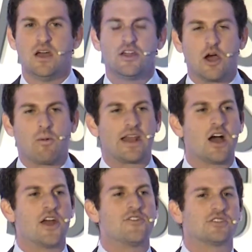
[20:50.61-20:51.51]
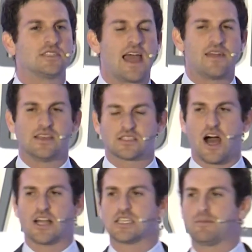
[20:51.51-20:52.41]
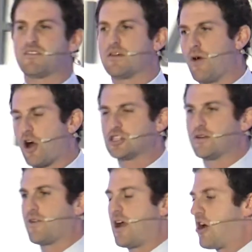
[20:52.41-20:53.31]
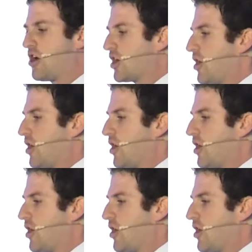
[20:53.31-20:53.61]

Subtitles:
Now, a way to understand this concept of the margin for error